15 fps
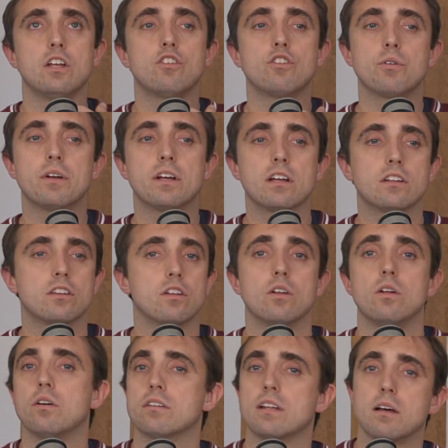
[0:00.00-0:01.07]
during the
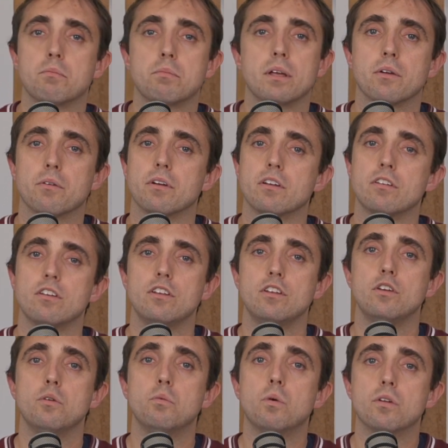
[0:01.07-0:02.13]
lockdown period
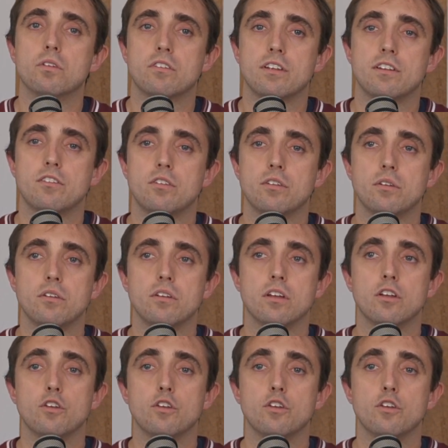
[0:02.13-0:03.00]
you wanted to